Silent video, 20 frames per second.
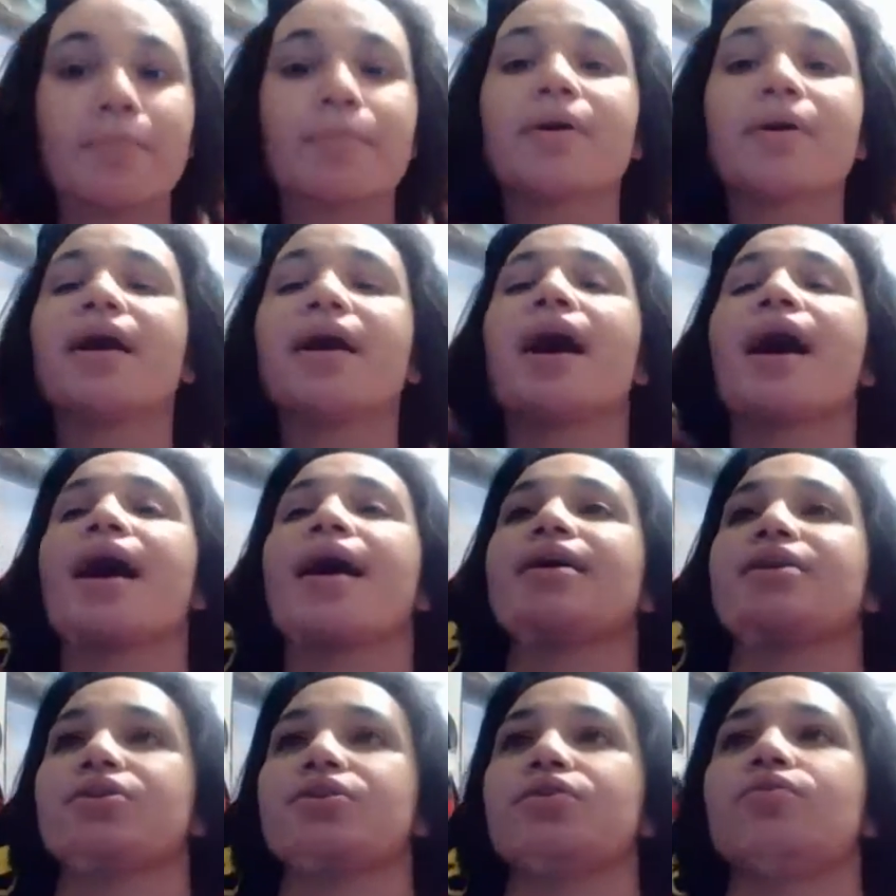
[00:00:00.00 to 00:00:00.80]
it. But yeah,
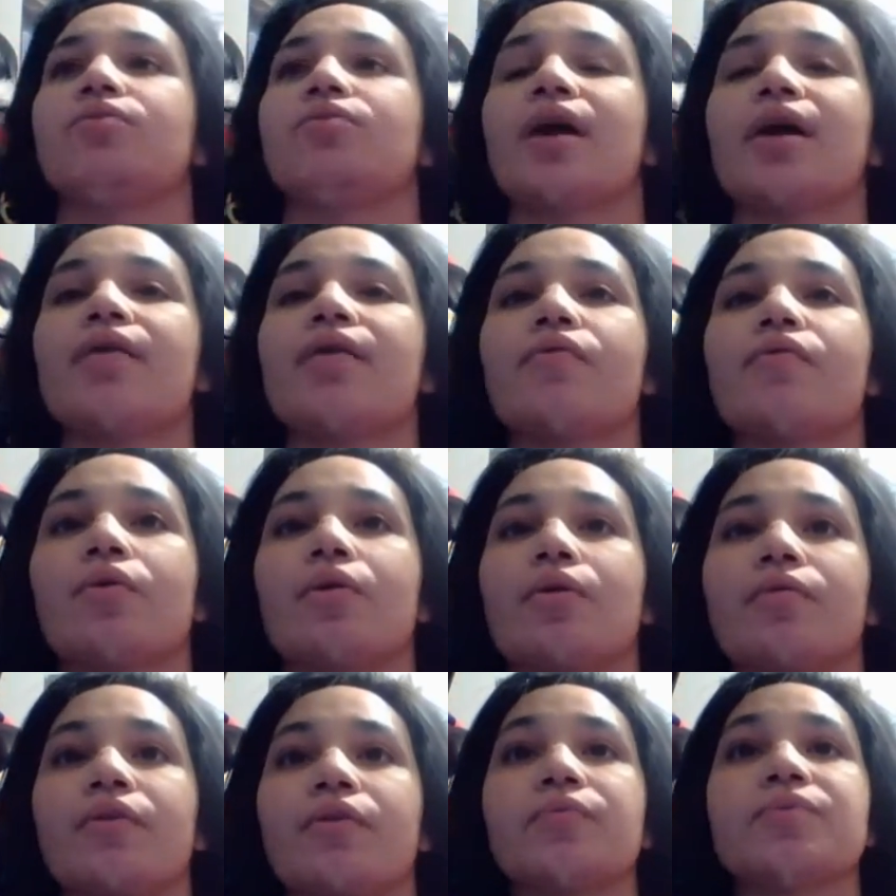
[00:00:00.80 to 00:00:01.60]
I do like
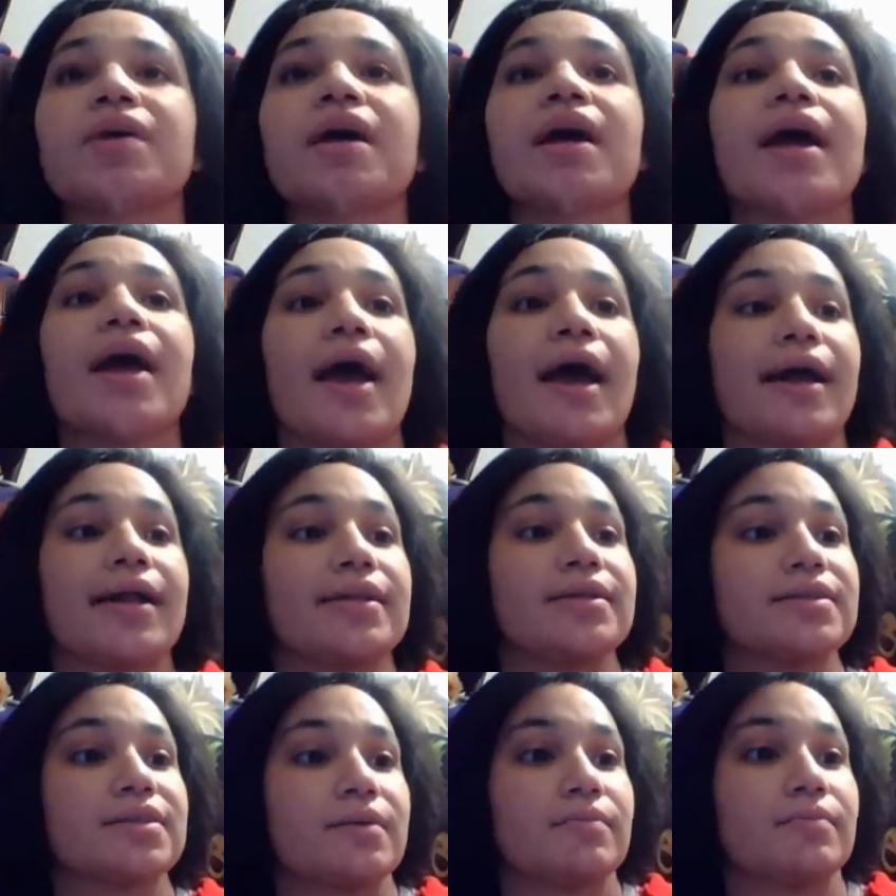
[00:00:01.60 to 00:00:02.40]
foreign films,
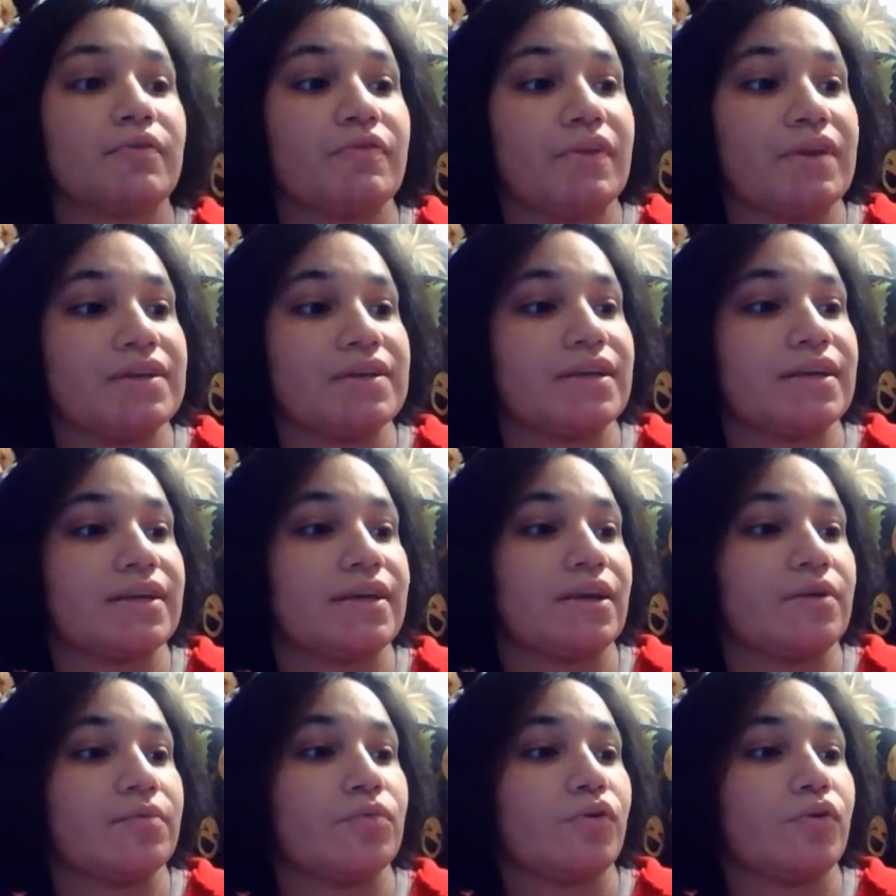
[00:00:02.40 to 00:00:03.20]
and some of these
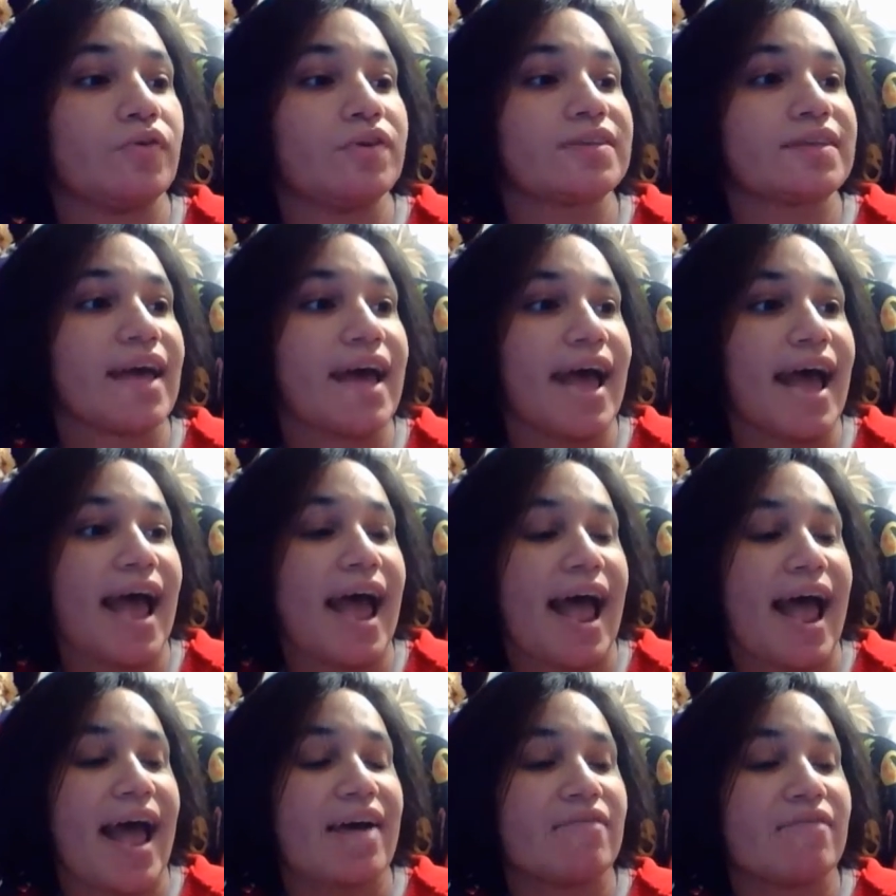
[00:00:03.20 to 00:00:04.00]
Indian movies that
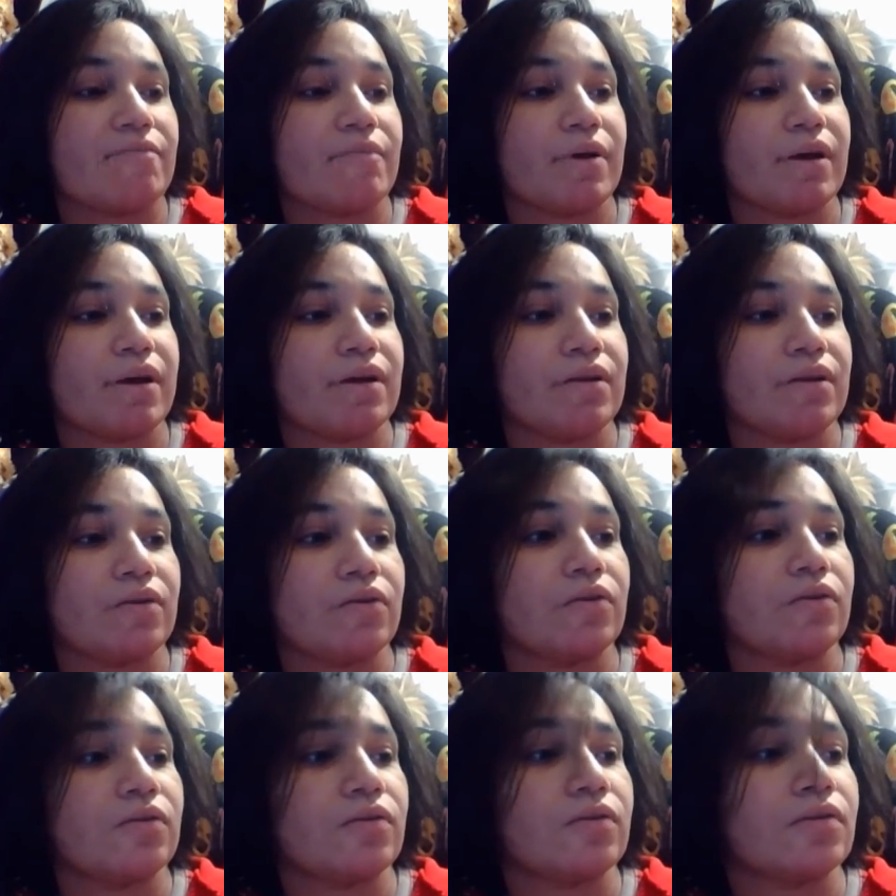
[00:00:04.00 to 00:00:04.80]
have
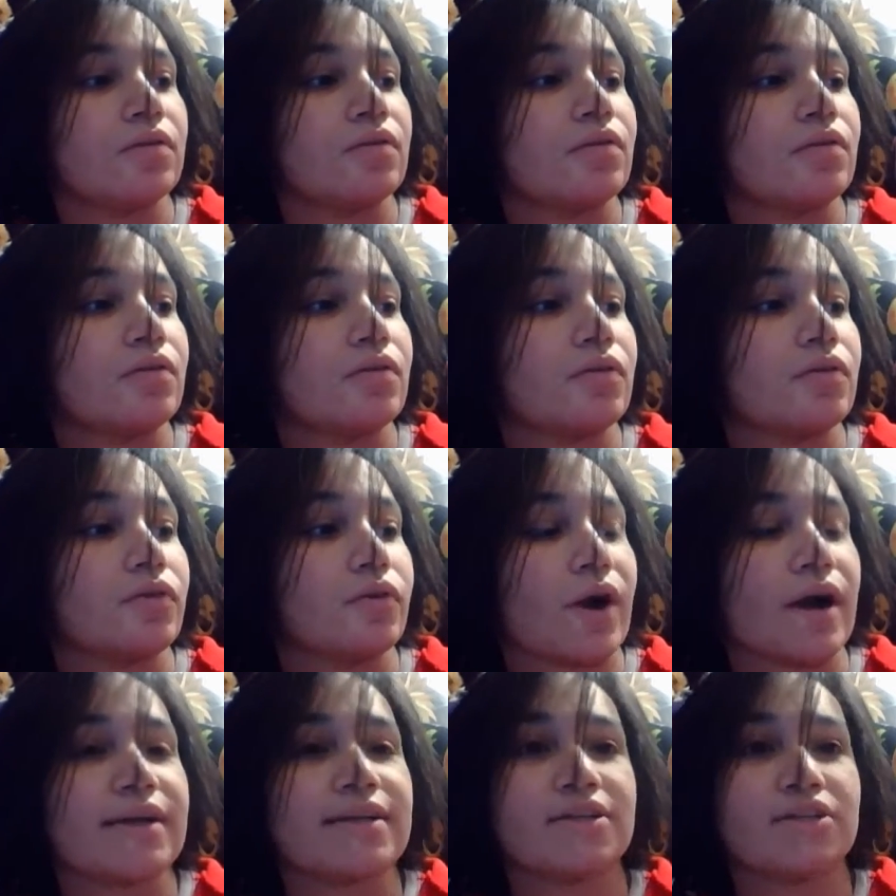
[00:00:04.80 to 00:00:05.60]
been
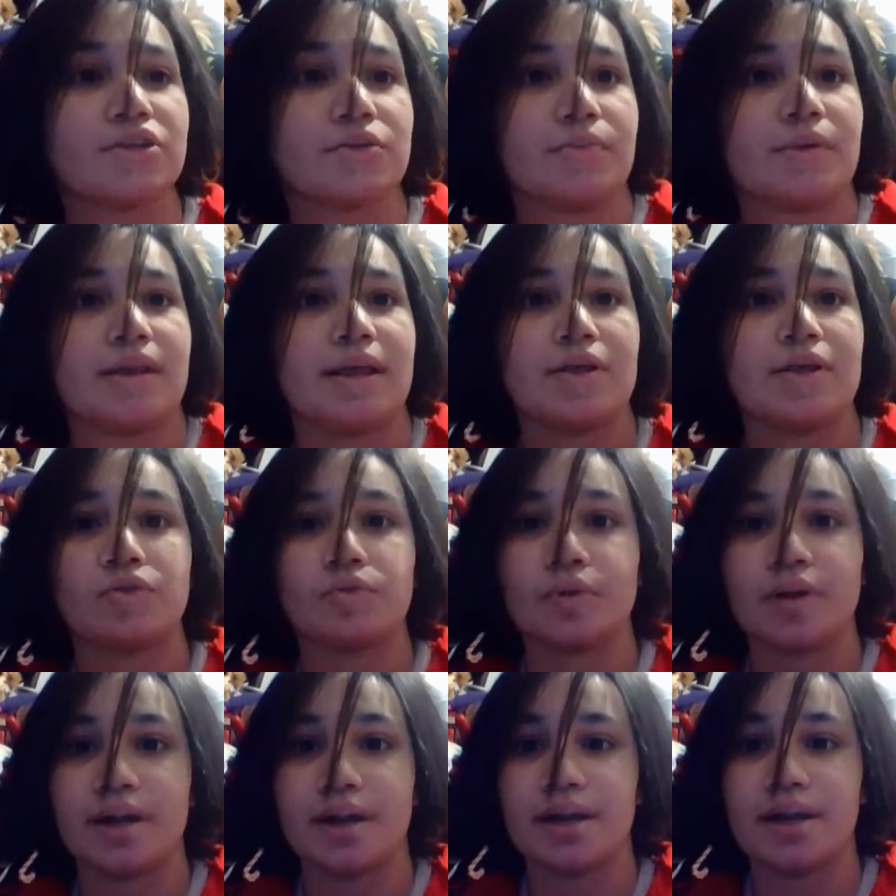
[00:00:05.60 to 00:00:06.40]
granted to me, like
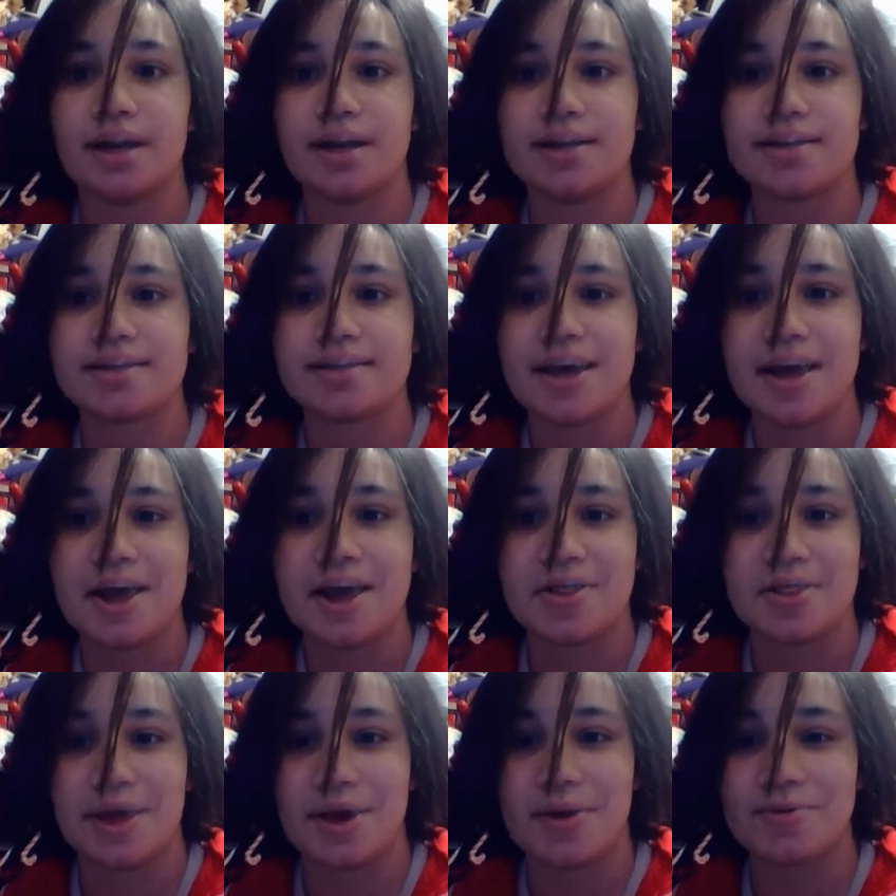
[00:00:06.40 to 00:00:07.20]
Three Idiots.
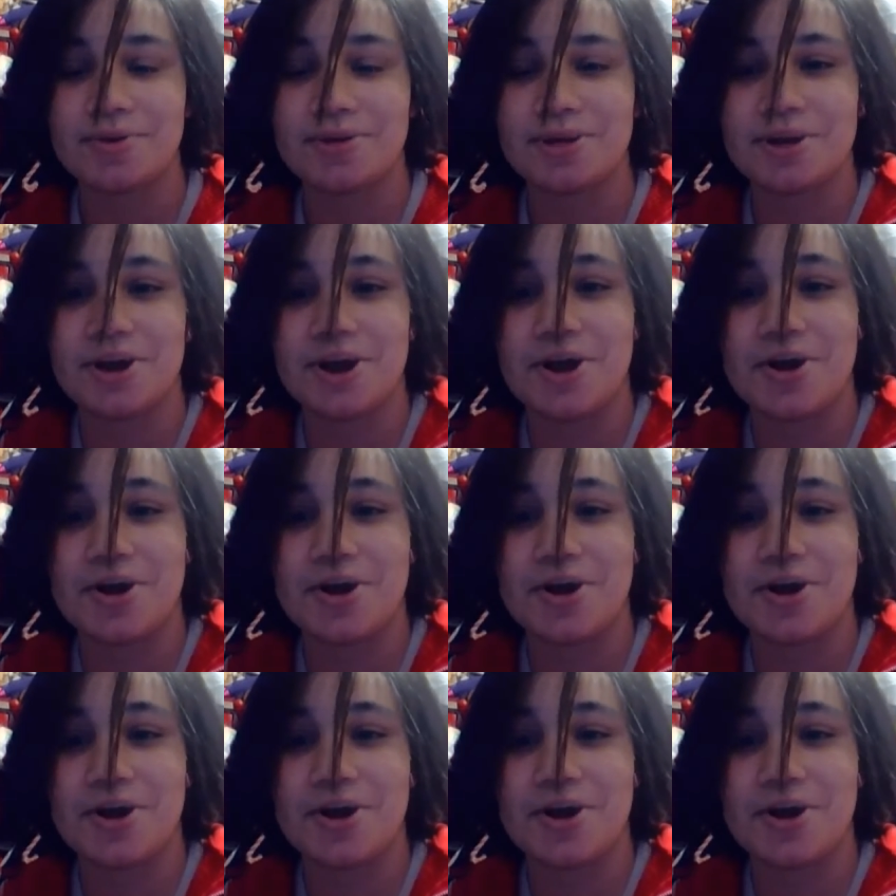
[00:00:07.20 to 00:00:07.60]
That was a